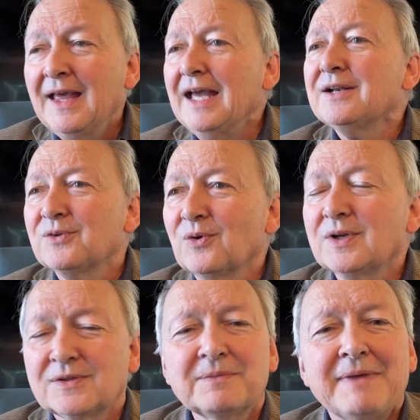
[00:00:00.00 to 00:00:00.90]
And in
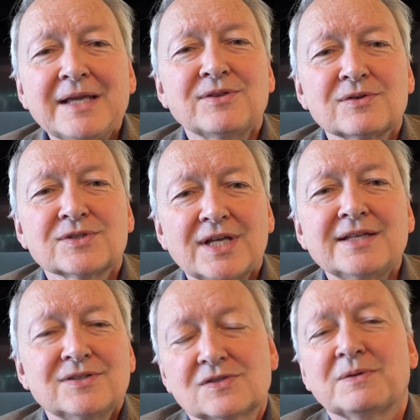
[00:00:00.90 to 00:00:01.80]
order to make those changes,